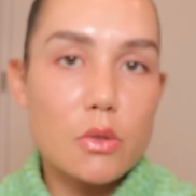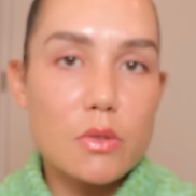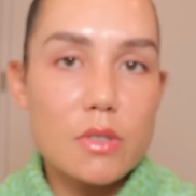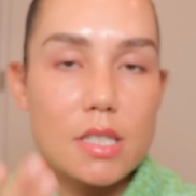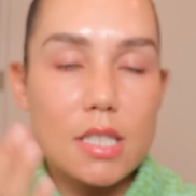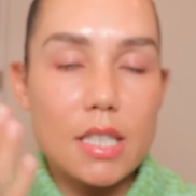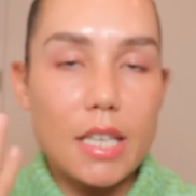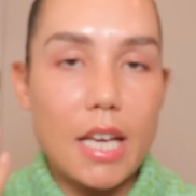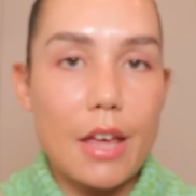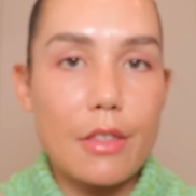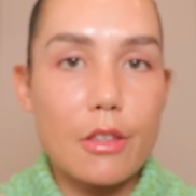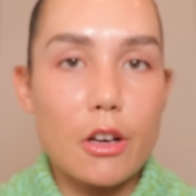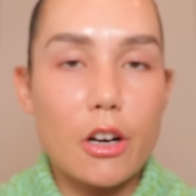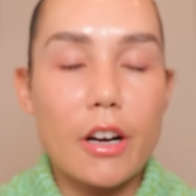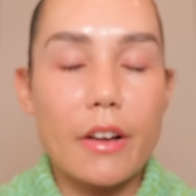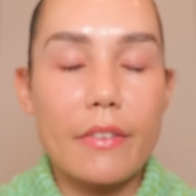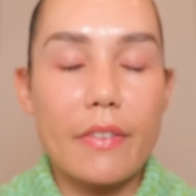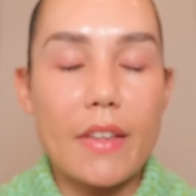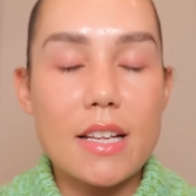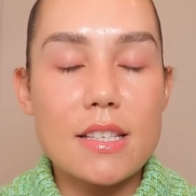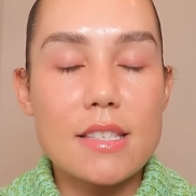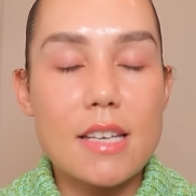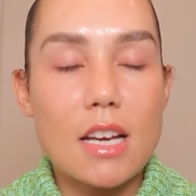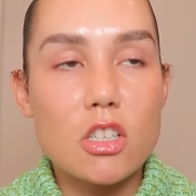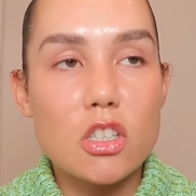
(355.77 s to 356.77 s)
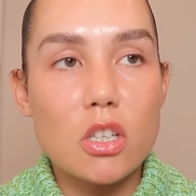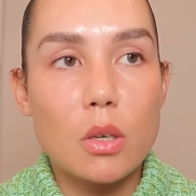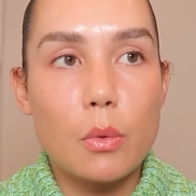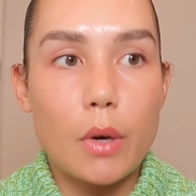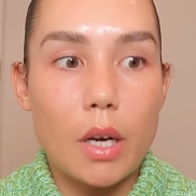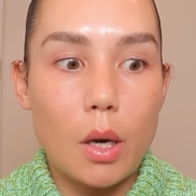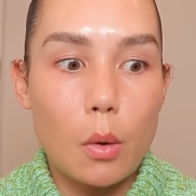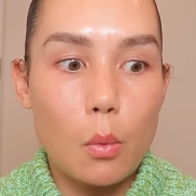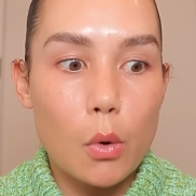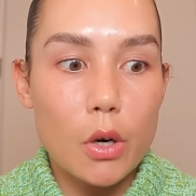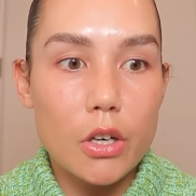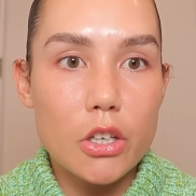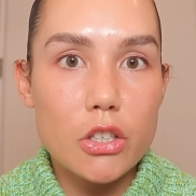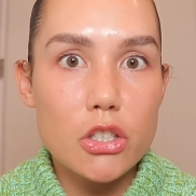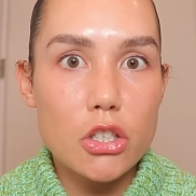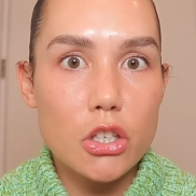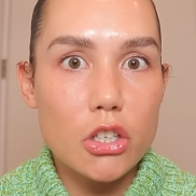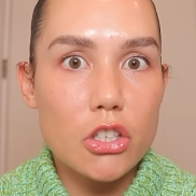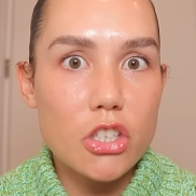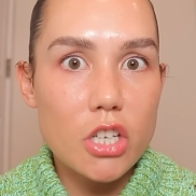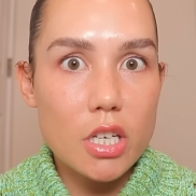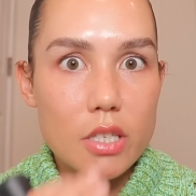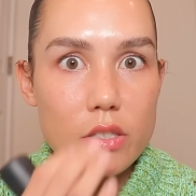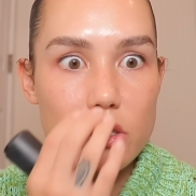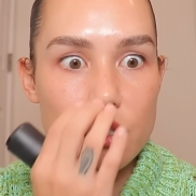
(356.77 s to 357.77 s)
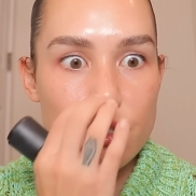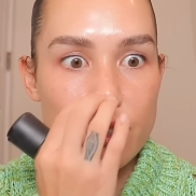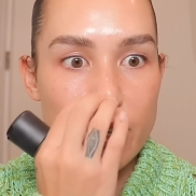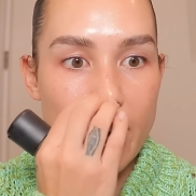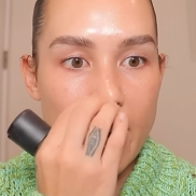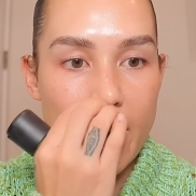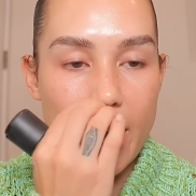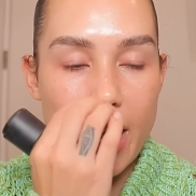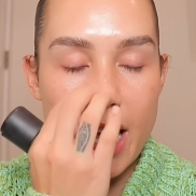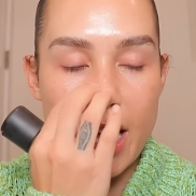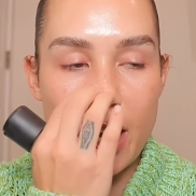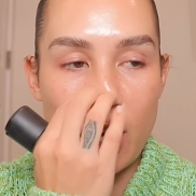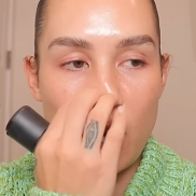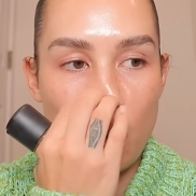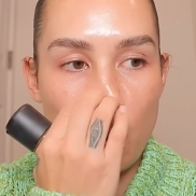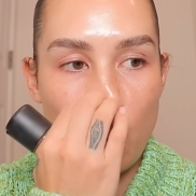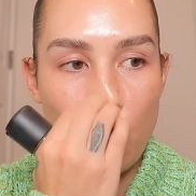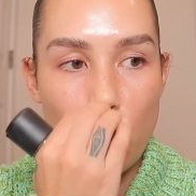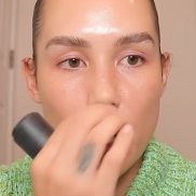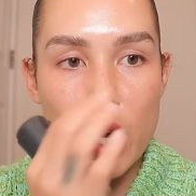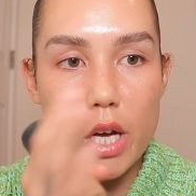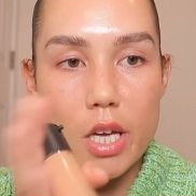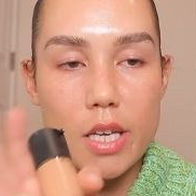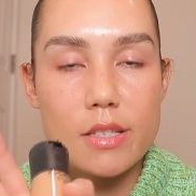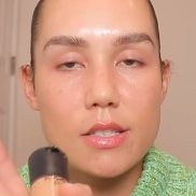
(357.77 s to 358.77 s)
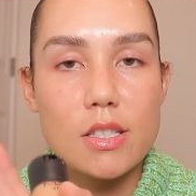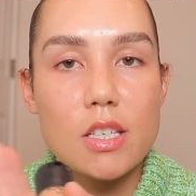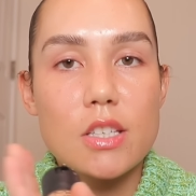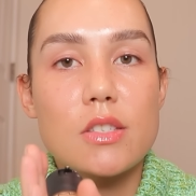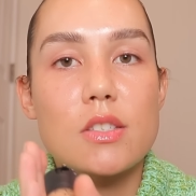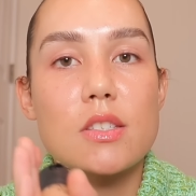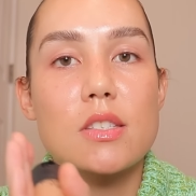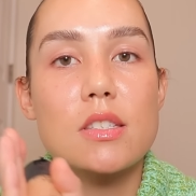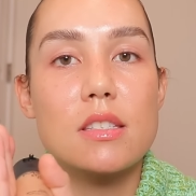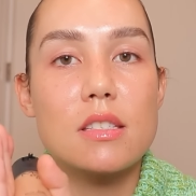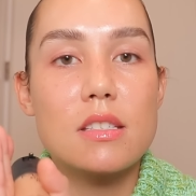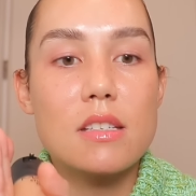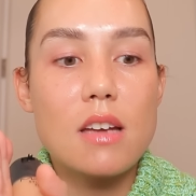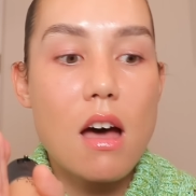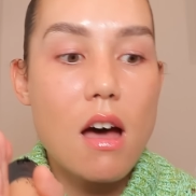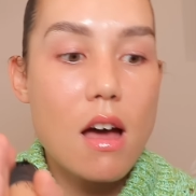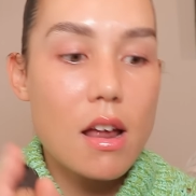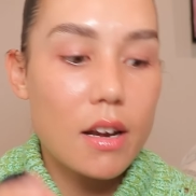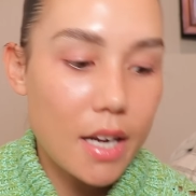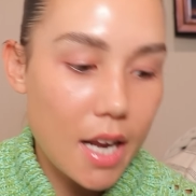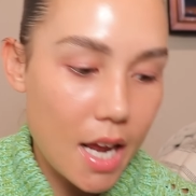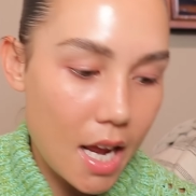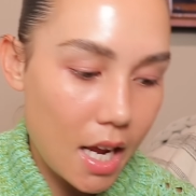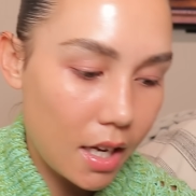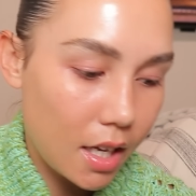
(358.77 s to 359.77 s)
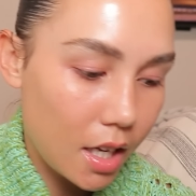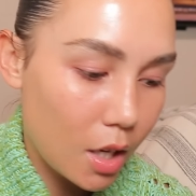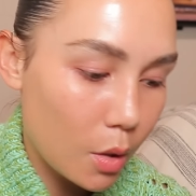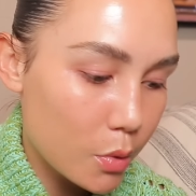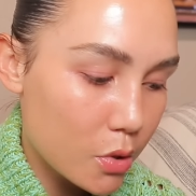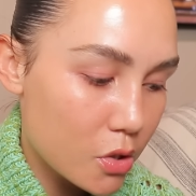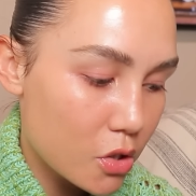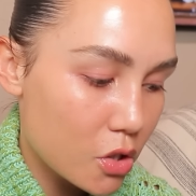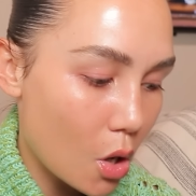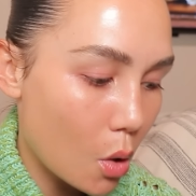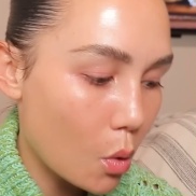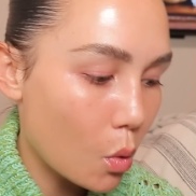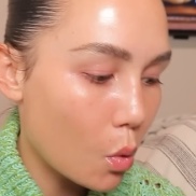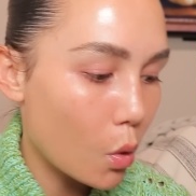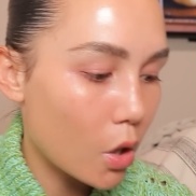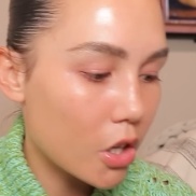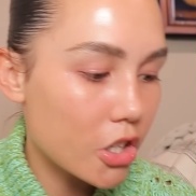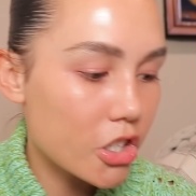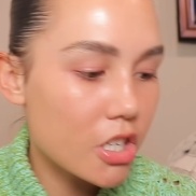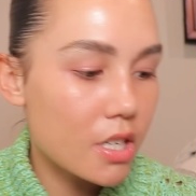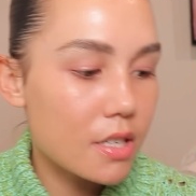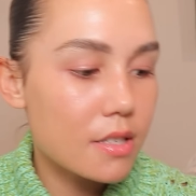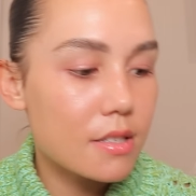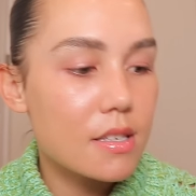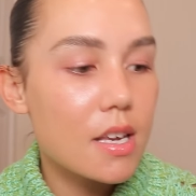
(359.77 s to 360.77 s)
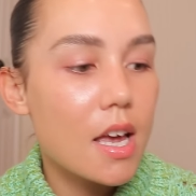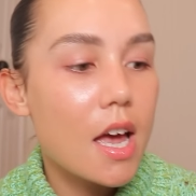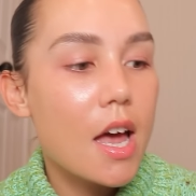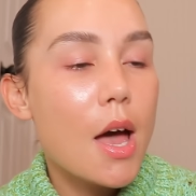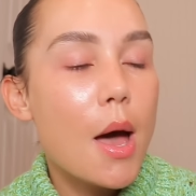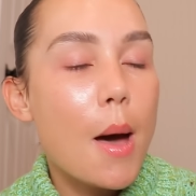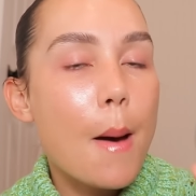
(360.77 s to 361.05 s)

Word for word: those together, and that's actually what I wore to church yesterday, and it was stunning. It was so gorgeous.